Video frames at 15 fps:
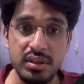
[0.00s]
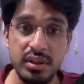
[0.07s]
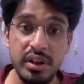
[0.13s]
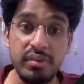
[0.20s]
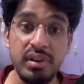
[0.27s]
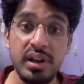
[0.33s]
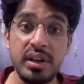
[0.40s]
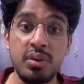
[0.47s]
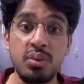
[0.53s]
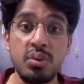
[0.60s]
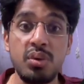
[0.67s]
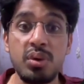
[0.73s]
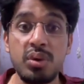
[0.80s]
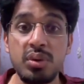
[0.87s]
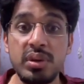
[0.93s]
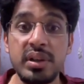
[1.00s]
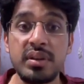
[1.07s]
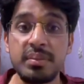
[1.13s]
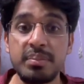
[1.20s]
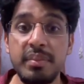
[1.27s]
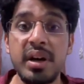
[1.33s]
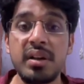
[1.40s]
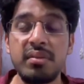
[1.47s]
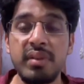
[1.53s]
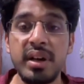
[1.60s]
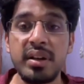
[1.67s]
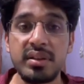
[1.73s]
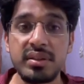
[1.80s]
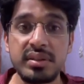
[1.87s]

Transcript: it will now go to the middleware,